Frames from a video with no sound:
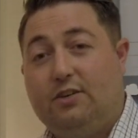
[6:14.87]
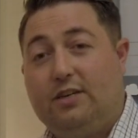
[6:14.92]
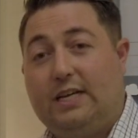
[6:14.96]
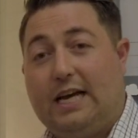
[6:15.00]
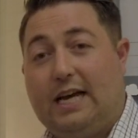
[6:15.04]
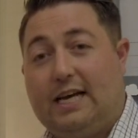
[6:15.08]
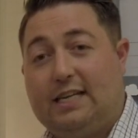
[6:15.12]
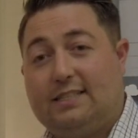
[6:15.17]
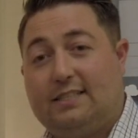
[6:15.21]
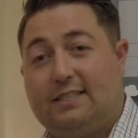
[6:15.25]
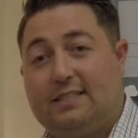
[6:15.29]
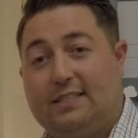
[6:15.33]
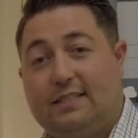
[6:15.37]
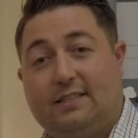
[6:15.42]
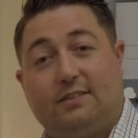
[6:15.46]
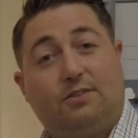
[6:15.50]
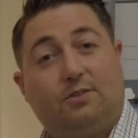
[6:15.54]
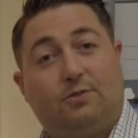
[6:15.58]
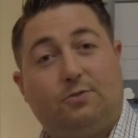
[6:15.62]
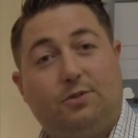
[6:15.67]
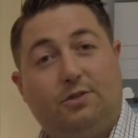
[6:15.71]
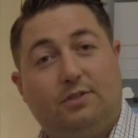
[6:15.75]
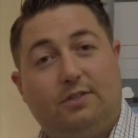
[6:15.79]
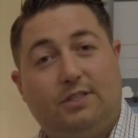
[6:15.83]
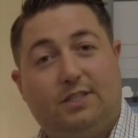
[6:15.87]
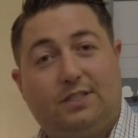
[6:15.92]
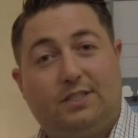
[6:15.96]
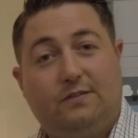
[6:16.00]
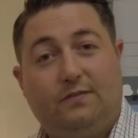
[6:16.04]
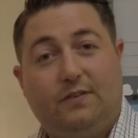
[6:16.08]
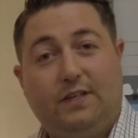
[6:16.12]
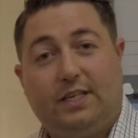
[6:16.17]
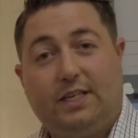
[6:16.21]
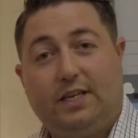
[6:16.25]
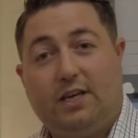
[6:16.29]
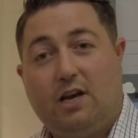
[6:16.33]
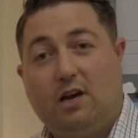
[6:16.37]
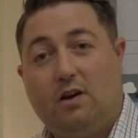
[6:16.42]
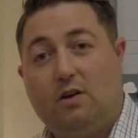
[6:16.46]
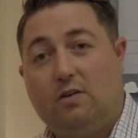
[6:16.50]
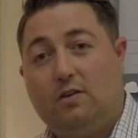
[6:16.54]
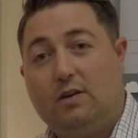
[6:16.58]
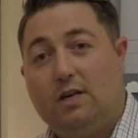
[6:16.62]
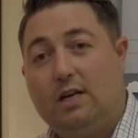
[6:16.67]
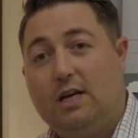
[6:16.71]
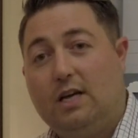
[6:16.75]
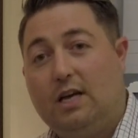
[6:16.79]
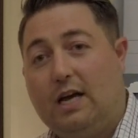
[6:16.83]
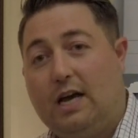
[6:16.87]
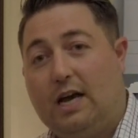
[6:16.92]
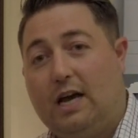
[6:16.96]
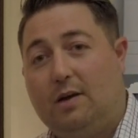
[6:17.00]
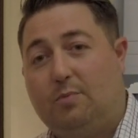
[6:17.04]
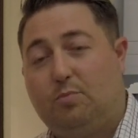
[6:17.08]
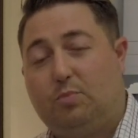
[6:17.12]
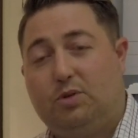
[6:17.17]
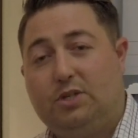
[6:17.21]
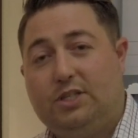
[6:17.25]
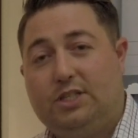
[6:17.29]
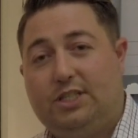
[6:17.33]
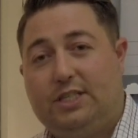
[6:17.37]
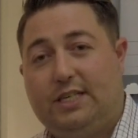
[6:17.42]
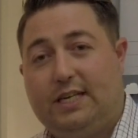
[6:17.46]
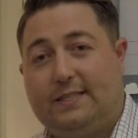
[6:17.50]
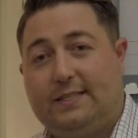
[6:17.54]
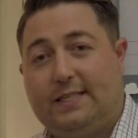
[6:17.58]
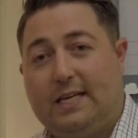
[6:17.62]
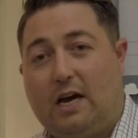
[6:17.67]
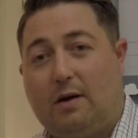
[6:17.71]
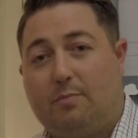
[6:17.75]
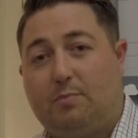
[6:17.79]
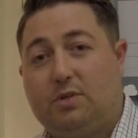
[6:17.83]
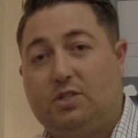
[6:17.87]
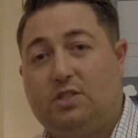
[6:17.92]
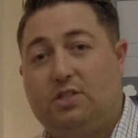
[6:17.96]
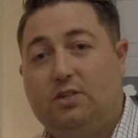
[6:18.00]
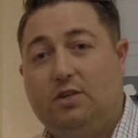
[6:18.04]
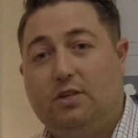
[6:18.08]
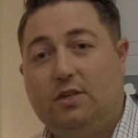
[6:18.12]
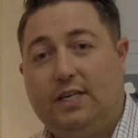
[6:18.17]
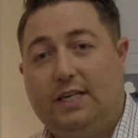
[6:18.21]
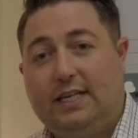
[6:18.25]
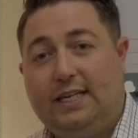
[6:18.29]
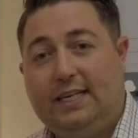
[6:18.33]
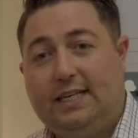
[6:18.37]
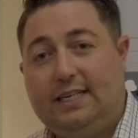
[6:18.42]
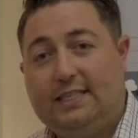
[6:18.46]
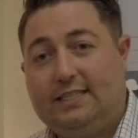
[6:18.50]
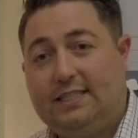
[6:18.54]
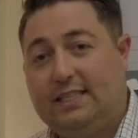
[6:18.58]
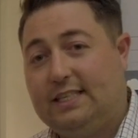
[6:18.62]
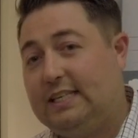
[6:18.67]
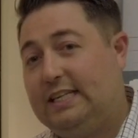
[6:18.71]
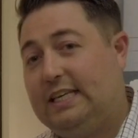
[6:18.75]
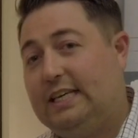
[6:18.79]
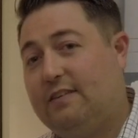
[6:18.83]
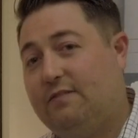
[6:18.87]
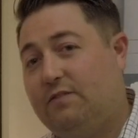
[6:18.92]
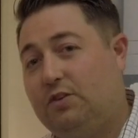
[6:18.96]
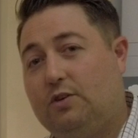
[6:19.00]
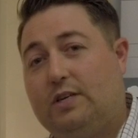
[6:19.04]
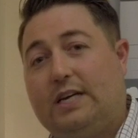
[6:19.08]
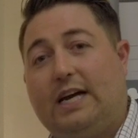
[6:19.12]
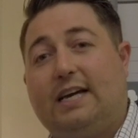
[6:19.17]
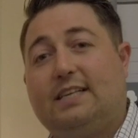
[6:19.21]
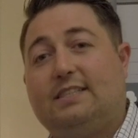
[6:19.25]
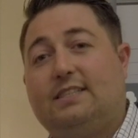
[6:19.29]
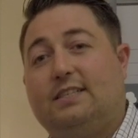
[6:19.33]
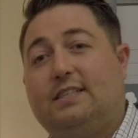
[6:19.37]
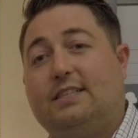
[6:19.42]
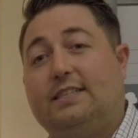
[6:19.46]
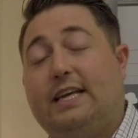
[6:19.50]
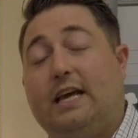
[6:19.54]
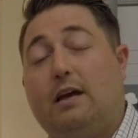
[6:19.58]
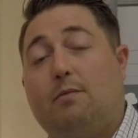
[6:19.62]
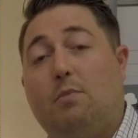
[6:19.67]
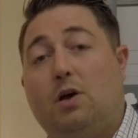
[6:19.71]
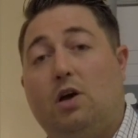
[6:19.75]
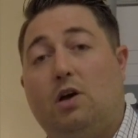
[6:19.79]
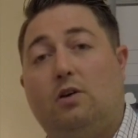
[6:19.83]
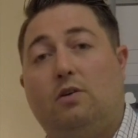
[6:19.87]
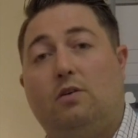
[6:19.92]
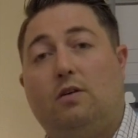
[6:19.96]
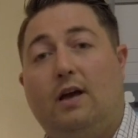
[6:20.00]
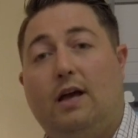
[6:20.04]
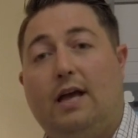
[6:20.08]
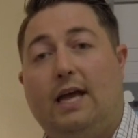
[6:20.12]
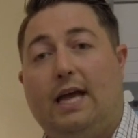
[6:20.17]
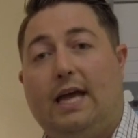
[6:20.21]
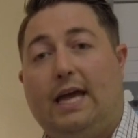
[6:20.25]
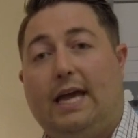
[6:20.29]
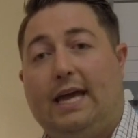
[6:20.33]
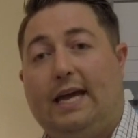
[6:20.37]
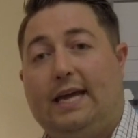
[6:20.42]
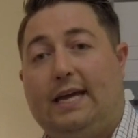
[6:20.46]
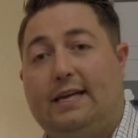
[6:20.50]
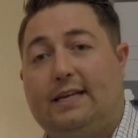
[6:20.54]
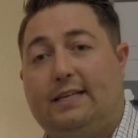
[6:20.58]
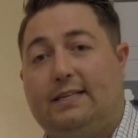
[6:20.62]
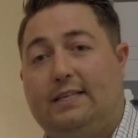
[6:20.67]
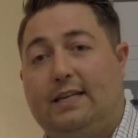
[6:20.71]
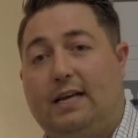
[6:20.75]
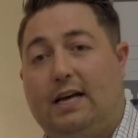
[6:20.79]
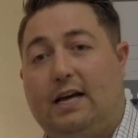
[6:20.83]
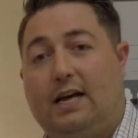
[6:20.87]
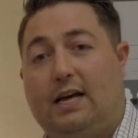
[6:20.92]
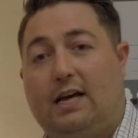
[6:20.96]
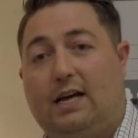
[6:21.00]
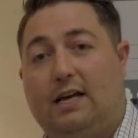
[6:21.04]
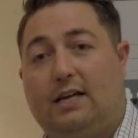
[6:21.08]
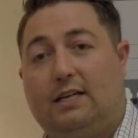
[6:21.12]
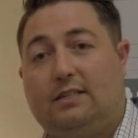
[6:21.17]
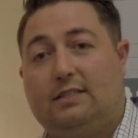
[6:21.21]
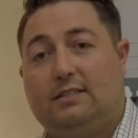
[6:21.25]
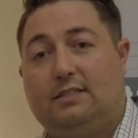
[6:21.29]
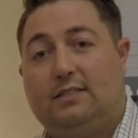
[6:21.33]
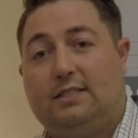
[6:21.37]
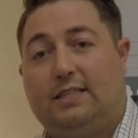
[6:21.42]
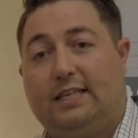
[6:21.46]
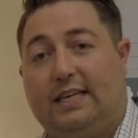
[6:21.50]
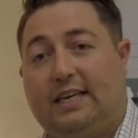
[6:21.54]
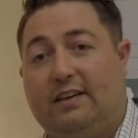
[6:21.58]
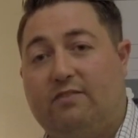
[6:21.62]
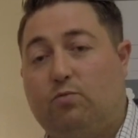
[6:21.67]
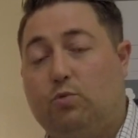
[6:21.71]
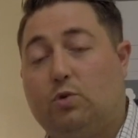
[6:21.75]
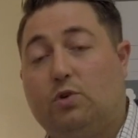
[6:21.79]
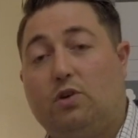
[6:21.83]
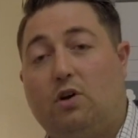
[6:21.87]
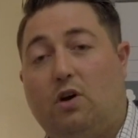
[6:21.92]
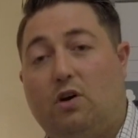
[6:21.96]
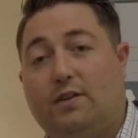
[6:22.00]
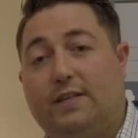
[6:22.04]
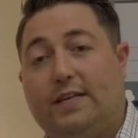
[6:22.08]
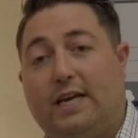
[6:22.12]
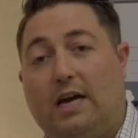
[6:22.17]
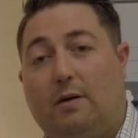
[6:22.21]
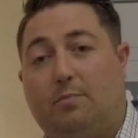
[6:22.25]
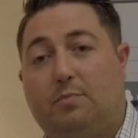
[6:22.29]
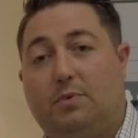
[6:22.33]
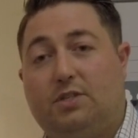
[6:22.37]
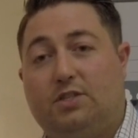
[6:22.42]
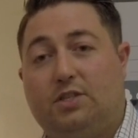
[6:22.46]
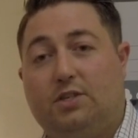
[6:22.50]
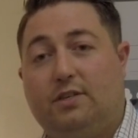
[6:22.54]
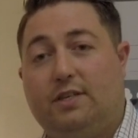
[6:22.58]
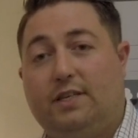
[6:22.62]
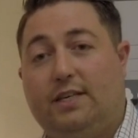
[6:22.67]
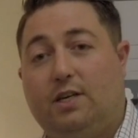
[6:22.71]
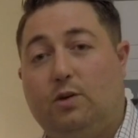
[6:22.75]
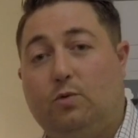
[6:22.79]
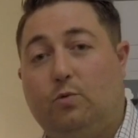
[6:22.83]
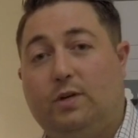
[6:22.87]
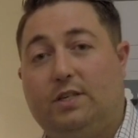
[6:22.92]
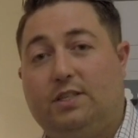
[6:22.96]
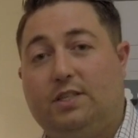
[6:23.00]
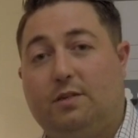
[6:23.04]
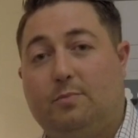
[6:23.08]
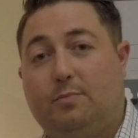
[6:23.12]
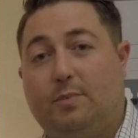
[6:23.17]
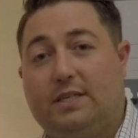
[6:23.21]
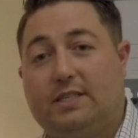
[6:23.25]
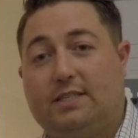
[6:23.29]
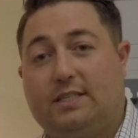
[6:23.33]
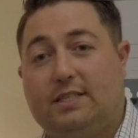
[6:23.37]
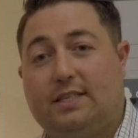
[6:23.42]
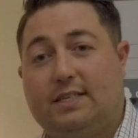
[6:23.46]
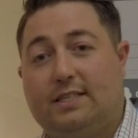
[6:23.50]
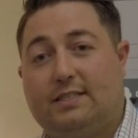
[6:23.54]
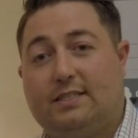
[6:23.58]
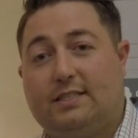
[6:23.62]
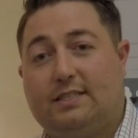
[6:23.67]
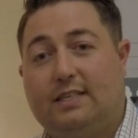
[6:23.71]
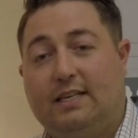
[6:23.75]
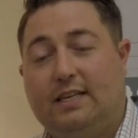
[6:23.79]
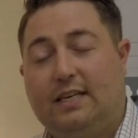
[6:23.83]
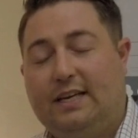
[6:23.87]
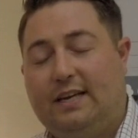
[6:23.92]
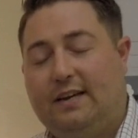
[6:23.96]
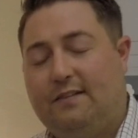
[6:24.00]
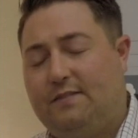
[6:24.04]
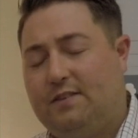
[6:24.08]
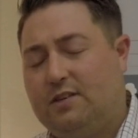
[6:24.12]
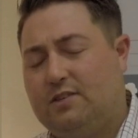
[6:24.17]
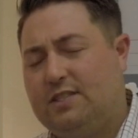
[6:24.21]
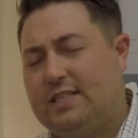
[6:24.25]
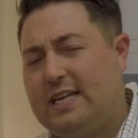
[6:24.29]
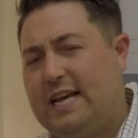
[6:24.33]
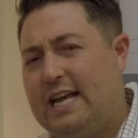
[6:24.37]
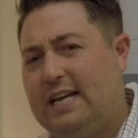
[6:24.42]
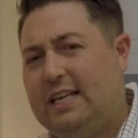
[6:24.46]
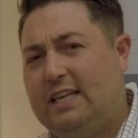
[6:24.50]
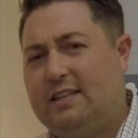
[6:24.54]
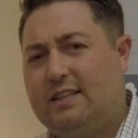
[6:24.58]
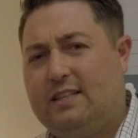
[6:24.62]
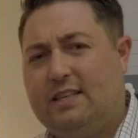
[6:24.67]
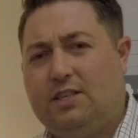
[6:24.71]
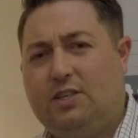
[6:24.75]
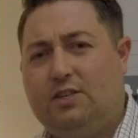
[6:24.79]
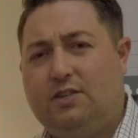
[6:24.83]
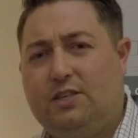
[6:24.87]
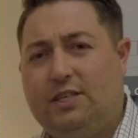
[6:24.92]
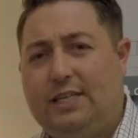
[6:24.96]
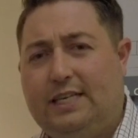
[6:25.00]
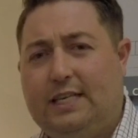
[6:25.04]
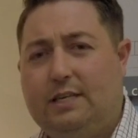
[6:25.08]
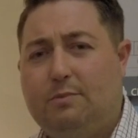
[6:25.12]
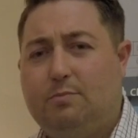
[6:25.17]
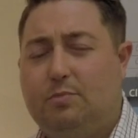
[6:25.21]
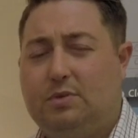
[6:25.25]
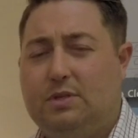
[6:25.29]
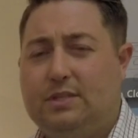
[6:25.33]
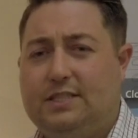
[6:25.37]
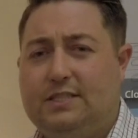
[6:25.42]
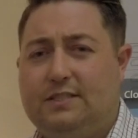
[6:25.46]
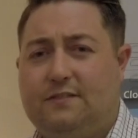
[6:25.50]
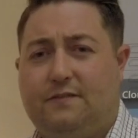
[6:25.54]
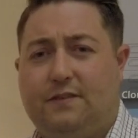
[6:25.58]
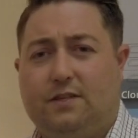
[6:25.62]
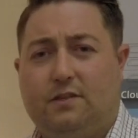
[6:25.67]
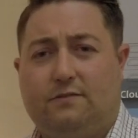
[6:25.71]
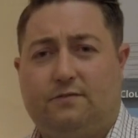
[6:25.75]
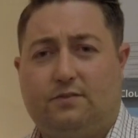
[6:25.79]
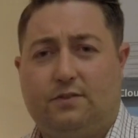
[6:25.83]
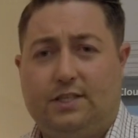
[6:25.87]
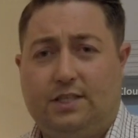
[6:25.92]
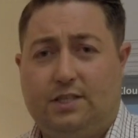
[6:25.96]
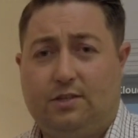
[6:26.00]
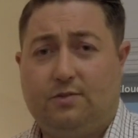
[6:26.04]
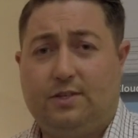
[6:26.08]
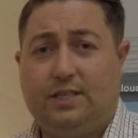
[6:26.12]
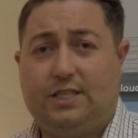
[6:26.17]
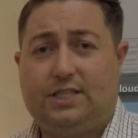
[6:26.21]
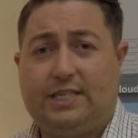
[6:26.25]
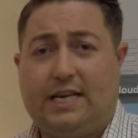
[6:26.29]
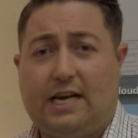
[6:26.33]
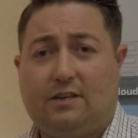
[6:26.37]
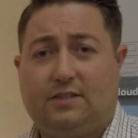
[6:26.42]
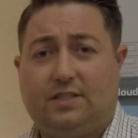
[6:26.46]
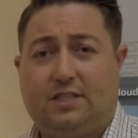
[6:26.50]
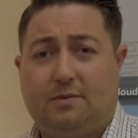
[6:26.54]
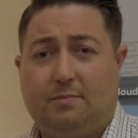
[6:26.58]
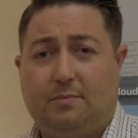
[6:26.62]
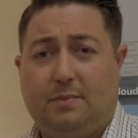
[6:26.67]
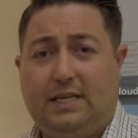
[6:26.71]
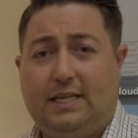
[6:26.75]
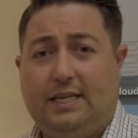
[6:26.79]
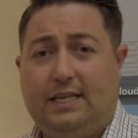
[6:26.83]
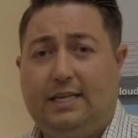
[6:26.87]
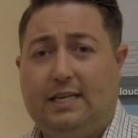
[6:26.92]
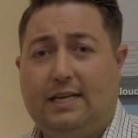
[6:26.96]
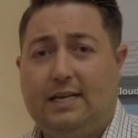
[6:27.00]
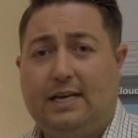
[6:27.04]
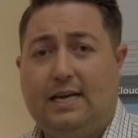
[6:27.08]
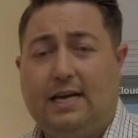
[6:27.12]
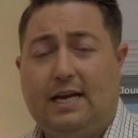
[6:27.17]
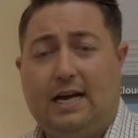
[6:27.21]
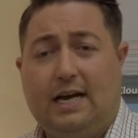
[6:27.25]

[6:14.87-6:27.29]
you guys sitting through this video. I appreciate the opportunity to give you guys the demo and to give Woodhull the opportunity to win your business. If there's anything you need, please feel free to reach out to me,